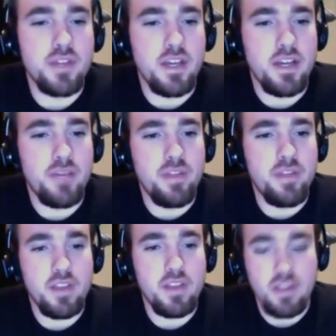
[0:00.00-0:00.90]

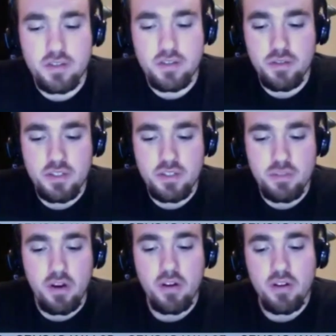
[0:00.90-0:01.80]
Definitely tune in
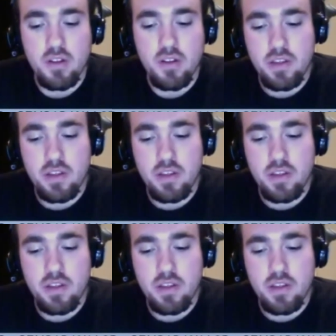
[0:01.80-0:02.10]
tomorrow